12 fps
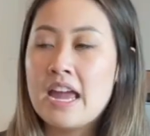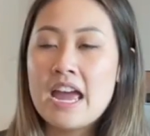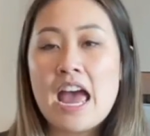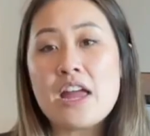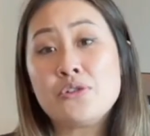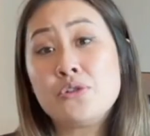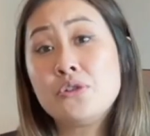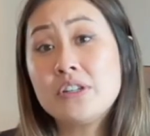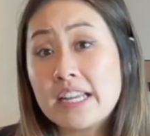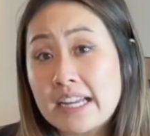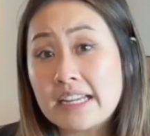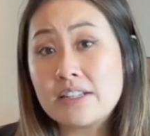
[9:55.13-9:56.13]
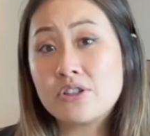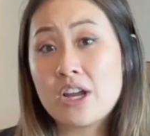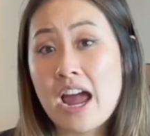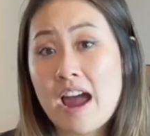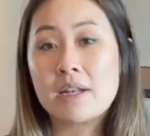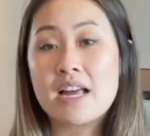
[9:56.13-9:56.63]
and you need to
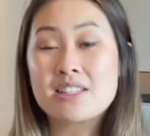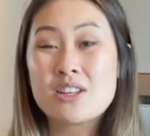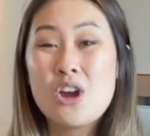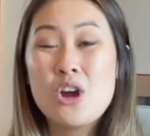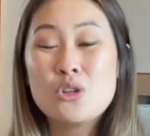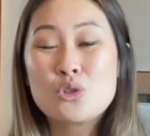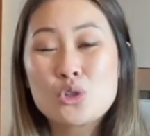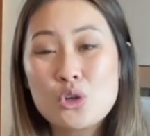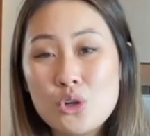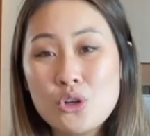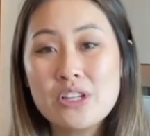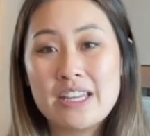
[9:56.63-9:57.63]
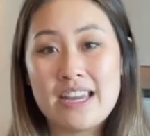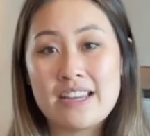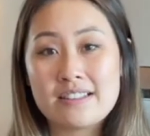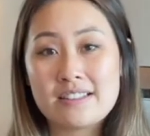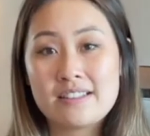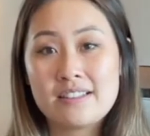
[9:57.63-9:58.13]
have plus 2 years